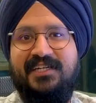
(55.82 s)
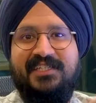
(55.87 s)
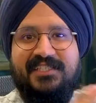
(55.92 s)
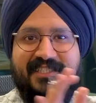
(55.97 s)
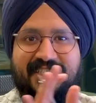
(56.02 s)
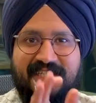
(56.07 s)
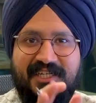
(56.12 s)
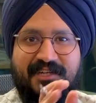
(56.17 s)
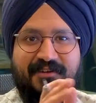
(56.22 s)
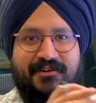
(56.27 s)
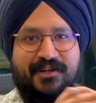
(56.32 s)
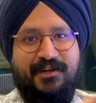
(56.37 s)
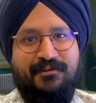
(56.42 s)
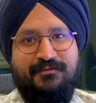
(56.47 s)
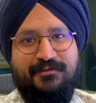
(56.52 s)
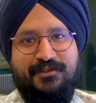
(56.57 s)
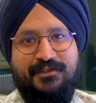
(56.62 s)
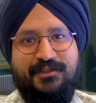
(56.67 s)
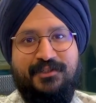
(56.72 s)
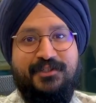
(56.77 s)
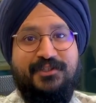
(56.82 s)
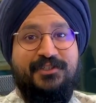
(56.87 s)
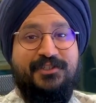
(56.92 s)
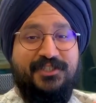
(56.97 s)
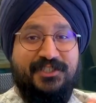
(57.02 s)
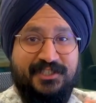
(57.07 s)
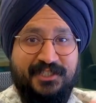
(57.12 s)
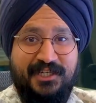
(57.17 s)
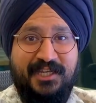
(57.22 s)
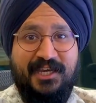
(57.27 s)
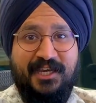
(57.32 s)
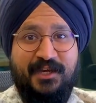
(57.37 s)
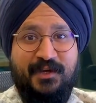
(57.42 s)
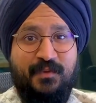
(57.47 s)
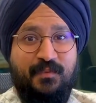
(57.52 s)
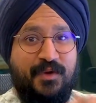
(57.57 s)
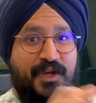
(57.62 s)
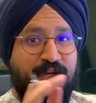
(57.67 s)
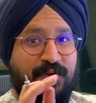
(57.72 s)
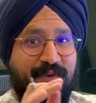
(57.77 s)
Stick around, because today
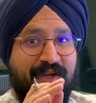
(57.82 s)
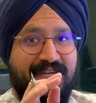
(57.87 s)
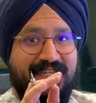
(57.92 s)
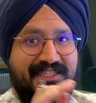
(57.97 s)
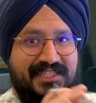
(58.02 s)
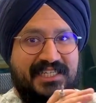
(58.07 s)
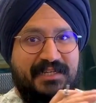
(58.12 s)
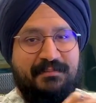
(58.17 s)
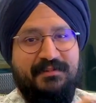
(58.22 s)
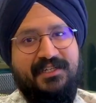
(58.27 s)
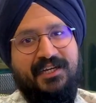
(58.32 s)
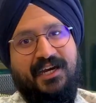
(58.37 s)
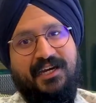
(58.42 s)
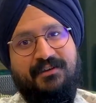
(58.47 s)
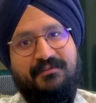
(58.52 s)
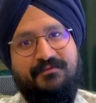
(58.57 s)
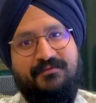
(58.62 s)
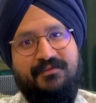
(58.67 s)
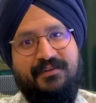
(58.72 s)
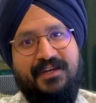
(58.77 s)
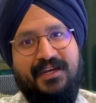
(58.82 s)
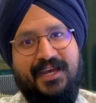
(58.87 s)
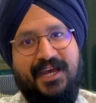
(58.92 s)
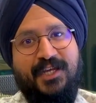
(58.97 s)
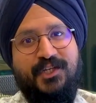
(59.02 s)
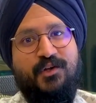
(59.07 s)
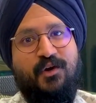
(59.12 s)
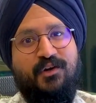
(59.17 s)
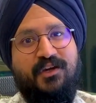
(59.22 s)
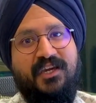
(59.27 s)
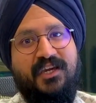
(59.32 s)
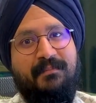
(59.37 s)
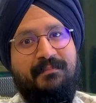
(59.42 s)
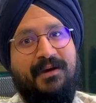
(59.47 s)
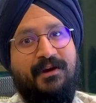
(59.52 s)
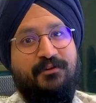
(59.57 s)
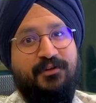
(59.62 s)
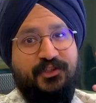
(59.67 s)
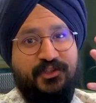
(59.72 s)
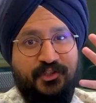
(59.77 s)
we are doing a deep dive and talking
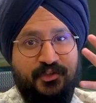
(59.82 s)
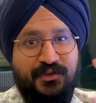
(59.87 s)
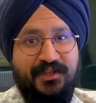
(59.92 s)
about